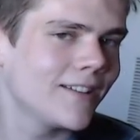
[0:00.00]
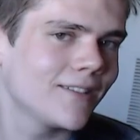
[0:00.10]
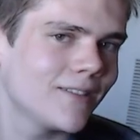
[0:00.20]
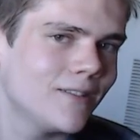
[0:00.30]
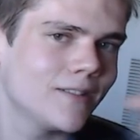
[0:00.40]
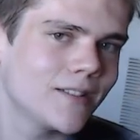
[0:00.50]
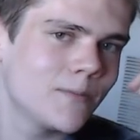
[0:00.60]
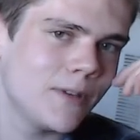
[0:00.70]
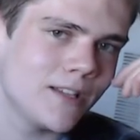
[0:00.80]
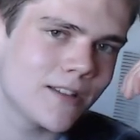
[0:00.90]
I don't know what this
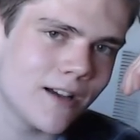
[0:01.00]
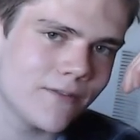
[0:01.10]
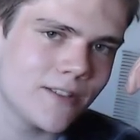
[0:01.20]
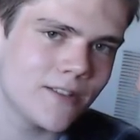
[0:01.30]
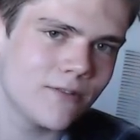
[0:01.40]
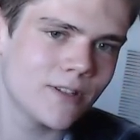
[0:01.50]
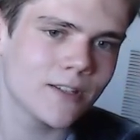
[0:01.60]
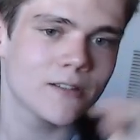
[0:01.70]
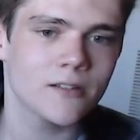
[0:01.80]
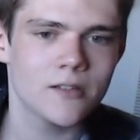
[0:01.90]
big tuft is
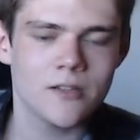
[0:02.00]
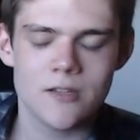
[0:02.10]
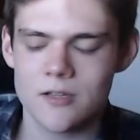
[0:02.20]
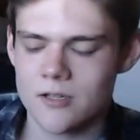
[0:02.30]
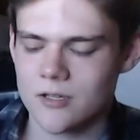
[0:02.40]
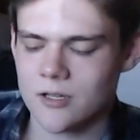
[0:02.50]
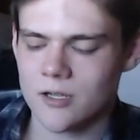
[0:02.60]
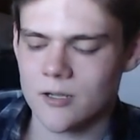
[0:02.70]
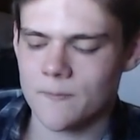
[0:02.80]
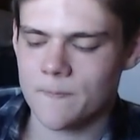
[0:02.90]
doing.
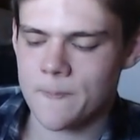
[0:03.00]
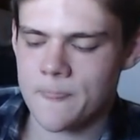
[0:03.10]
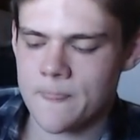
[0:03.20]
Lunch,